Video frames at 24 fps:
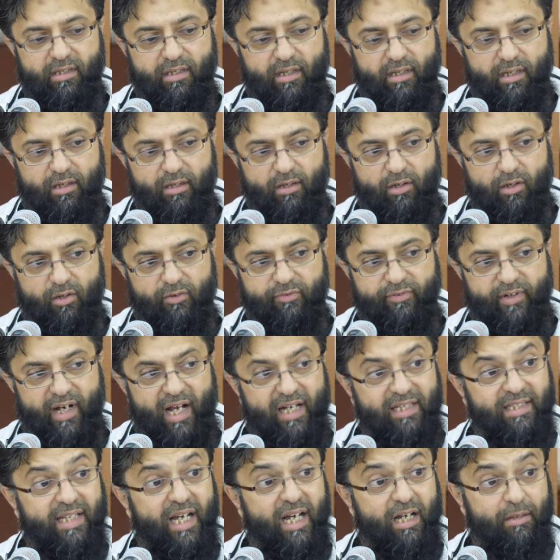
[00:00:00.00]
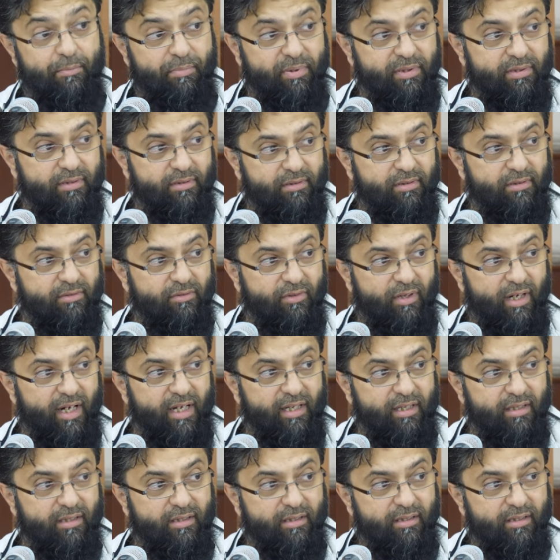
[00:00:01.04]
uh, of adab, right?